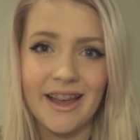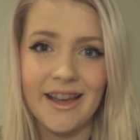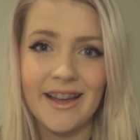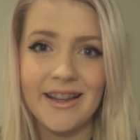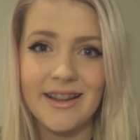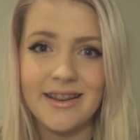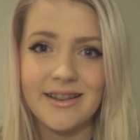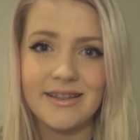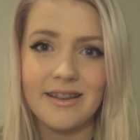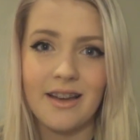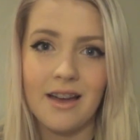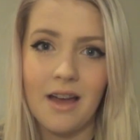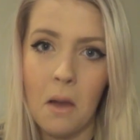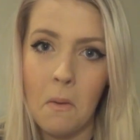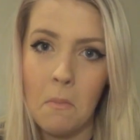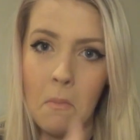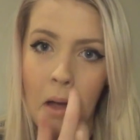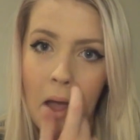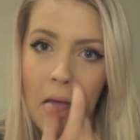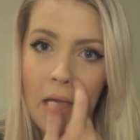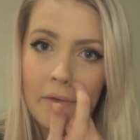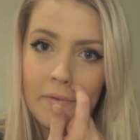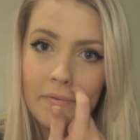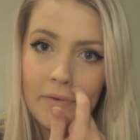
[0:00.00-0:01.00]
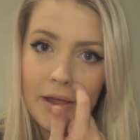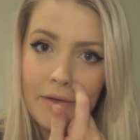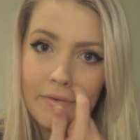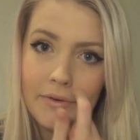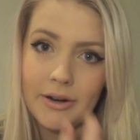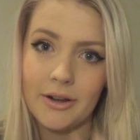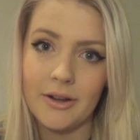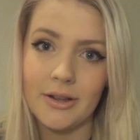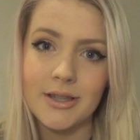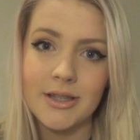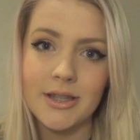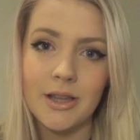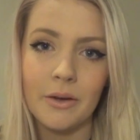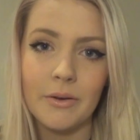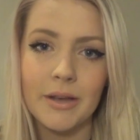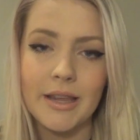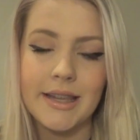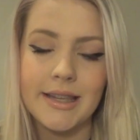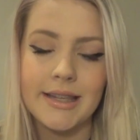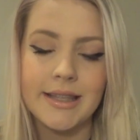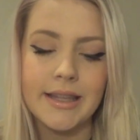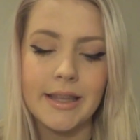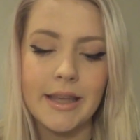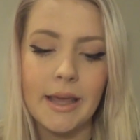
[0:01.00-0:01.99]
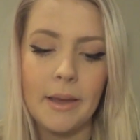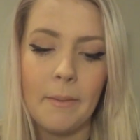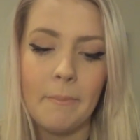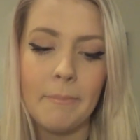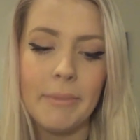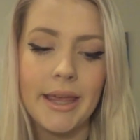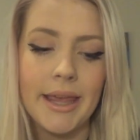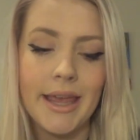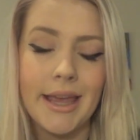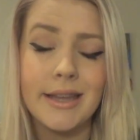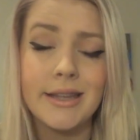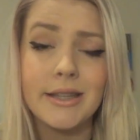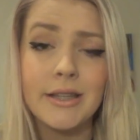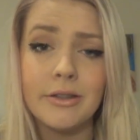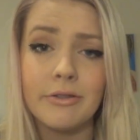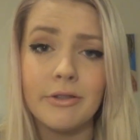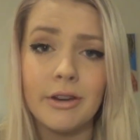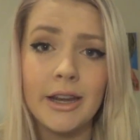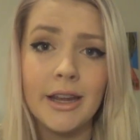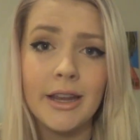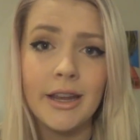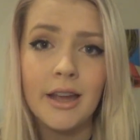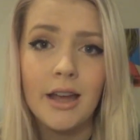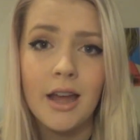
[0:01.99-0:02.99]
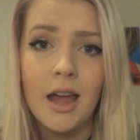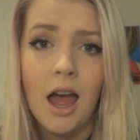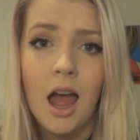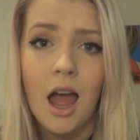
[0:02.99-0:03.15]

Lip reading: and my favourite console is the PS3.